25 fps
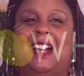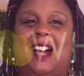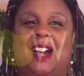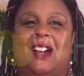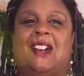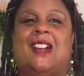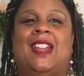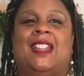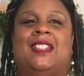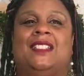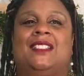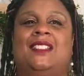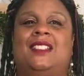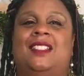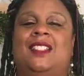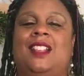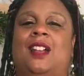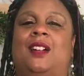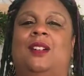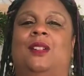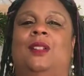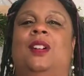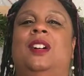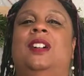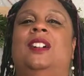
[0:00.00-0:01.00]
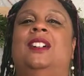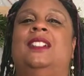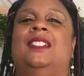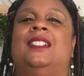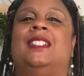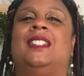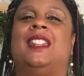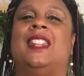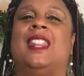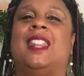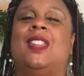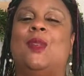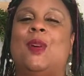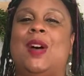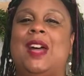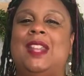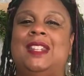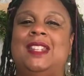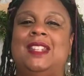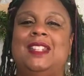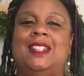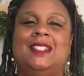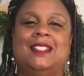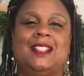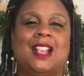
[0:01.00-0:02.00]
All right, so
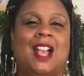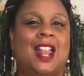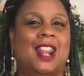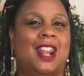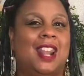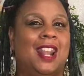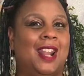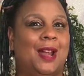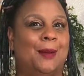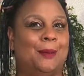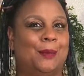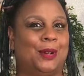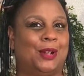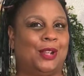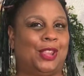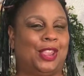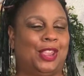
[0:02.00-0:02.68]
what is number